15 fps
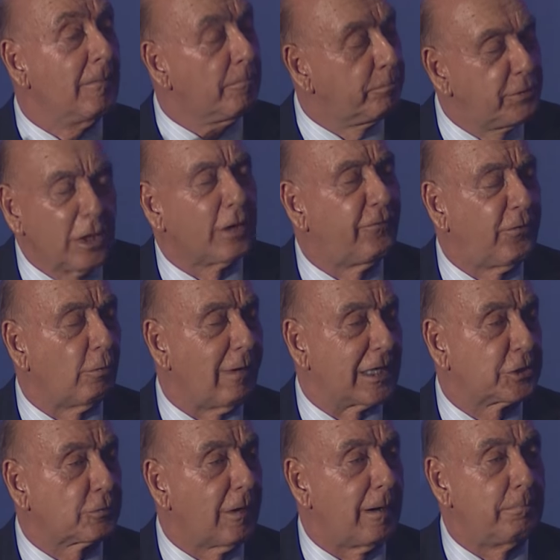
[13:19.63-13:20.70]
beautiful
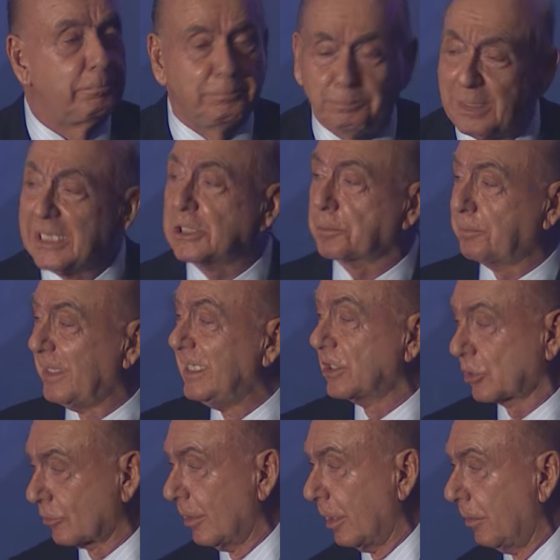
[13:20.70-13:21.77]
restaurant, Beach
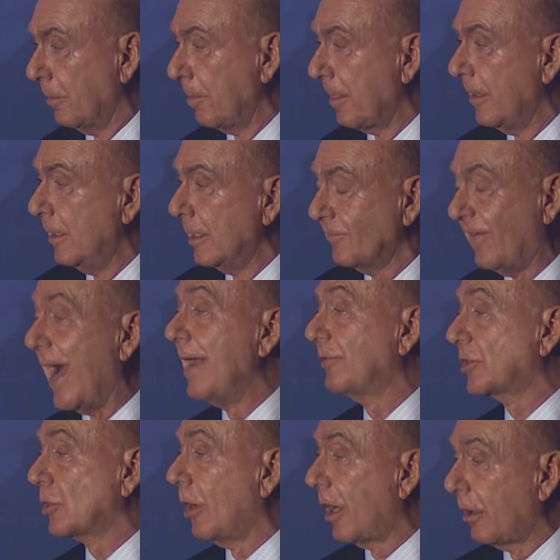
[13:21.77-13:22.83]
Bistro,
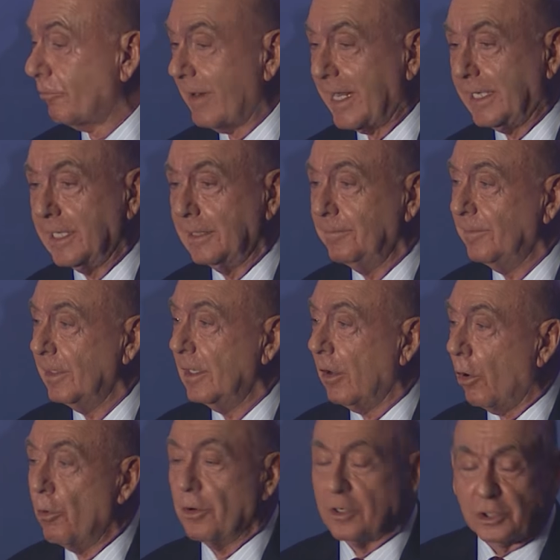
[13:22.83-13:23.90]
5-star rated,
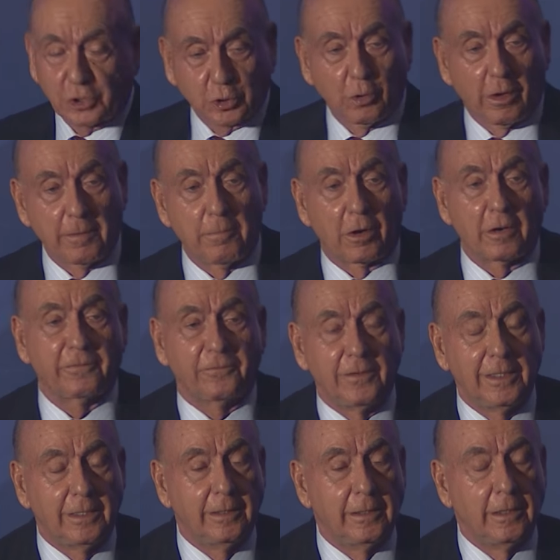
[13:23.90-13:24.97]
owner Sean Murphy.
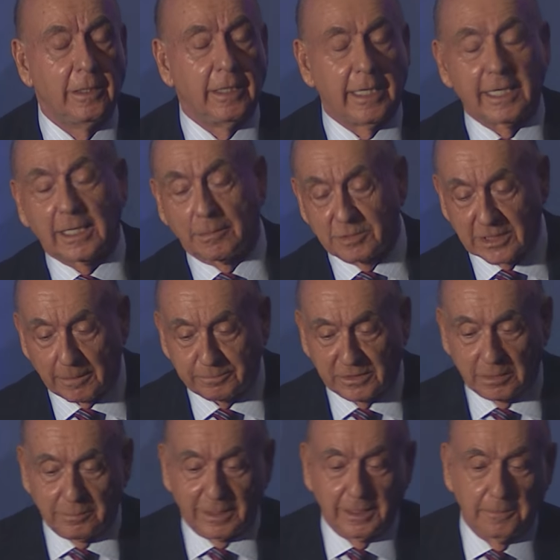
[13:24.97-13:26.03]
He comes up to
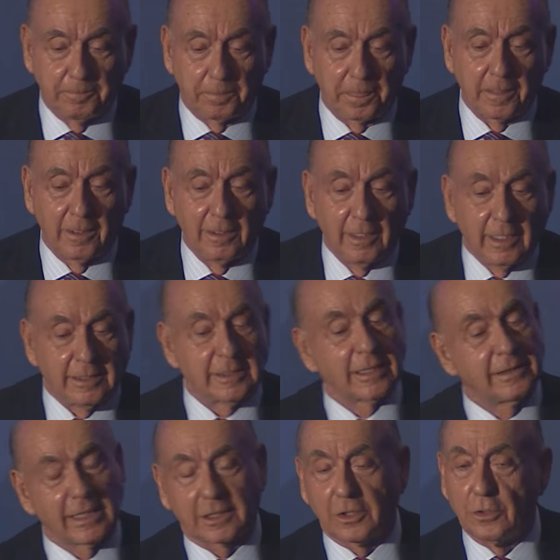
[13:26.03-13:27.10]
me. He said,
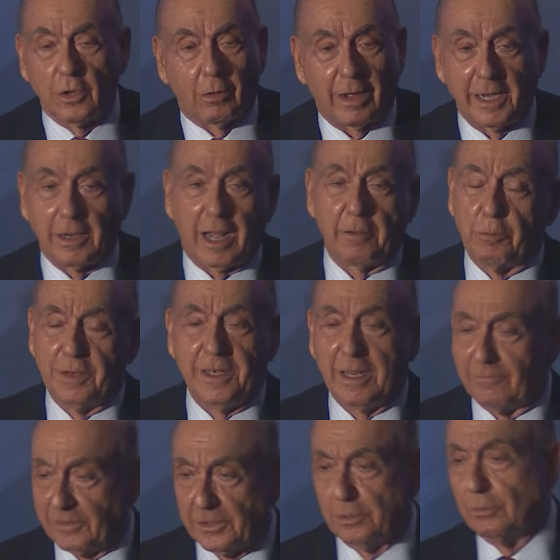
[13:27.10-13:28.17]
Dick, you know I would
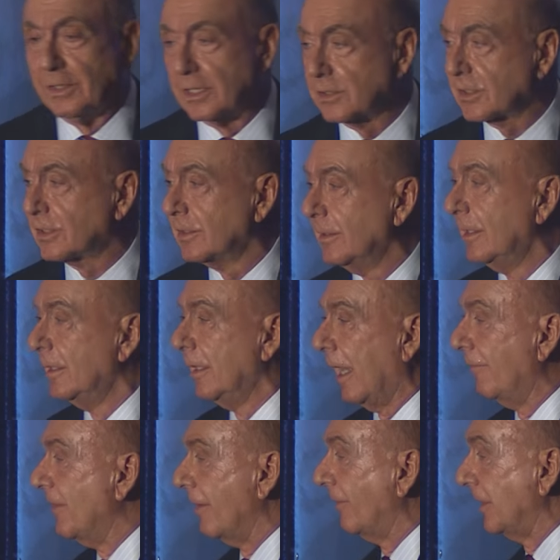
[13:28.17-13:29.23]
never do this.
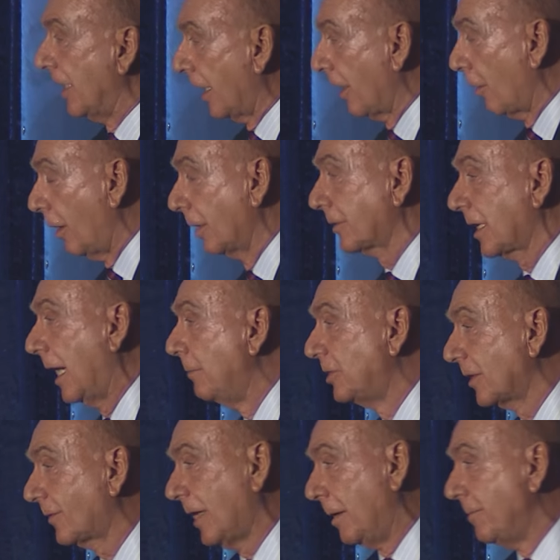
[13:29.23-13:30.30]
I've never done it all the times you
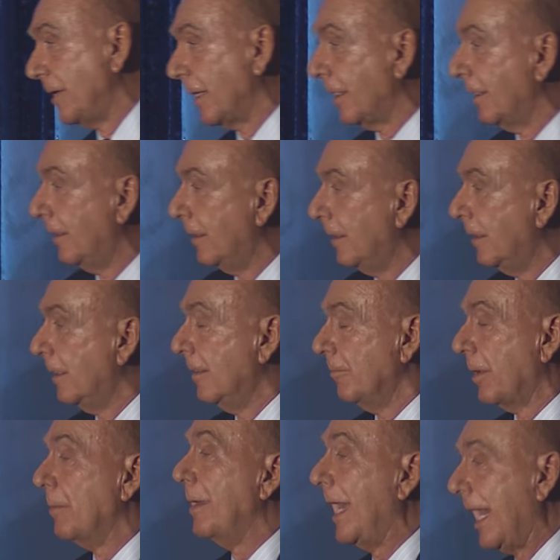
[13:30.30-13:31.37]
come here.
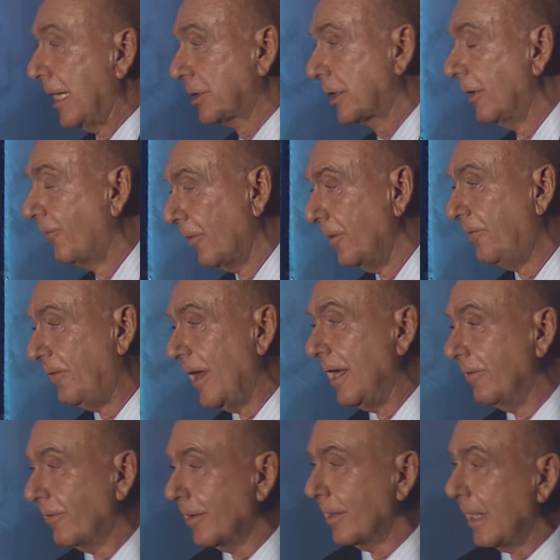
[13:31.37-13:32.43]
But I'm going to ask you for a
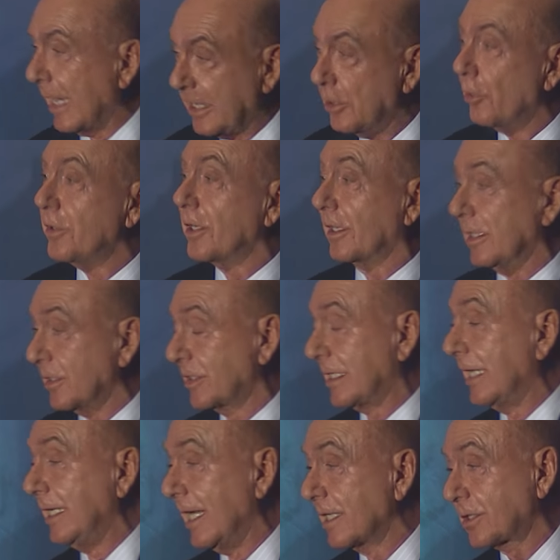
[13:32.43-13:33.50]
favor, and I know you're going to say
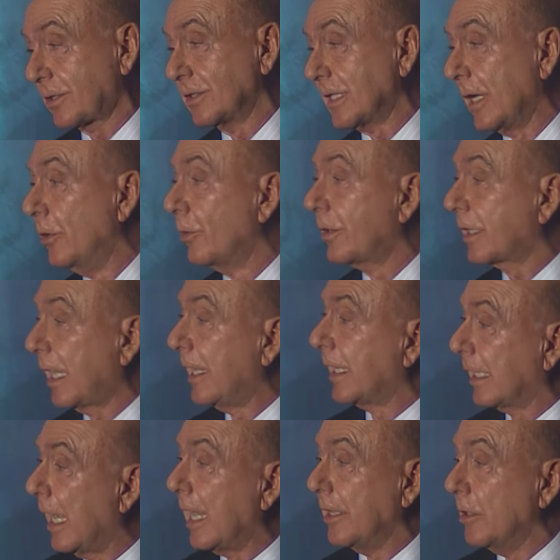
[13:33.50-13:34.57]
yes because I know the kind of
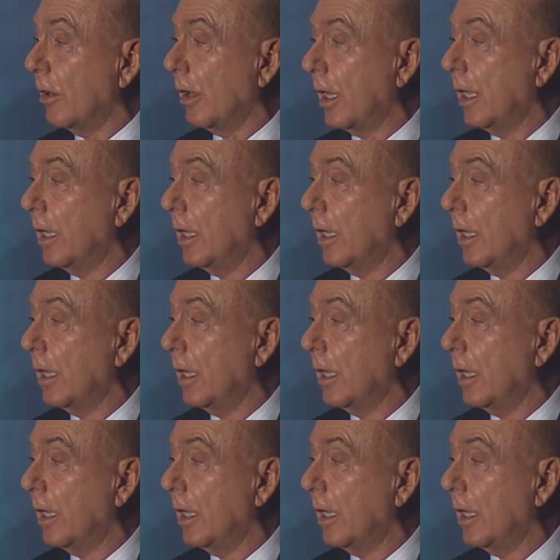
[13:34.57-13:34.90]
guy you are.